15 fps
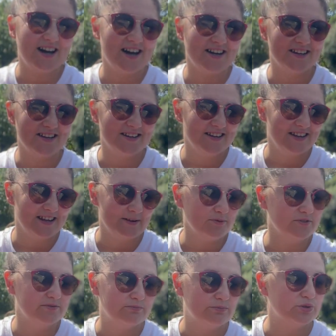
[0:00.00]
and it
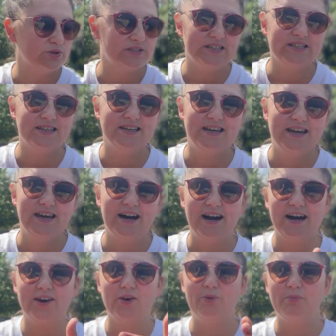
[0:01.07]
was muddy
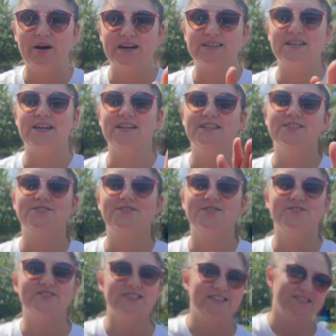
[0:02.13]
and our back tyres were
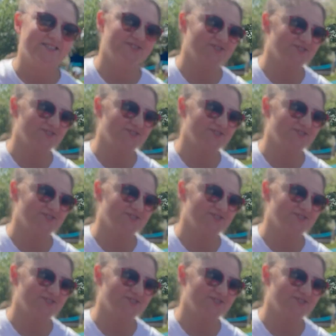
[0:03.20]
doing this, it was